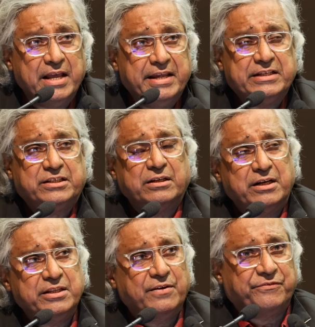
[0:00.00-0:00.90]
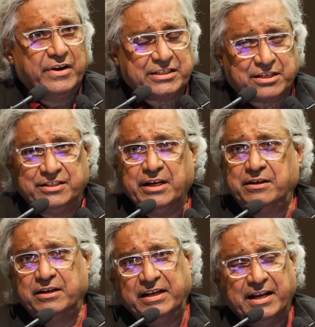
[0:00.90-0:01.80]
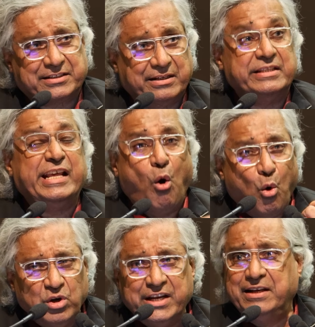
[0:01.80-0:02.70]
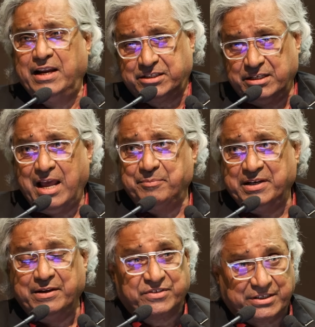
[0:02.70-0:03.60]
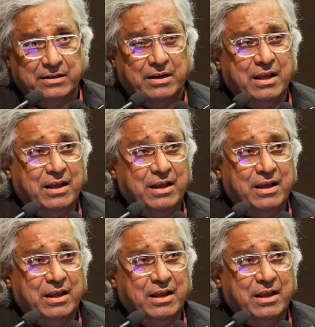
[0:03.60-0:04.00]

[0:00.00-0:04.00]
He turned the first general election, the only election I believe still,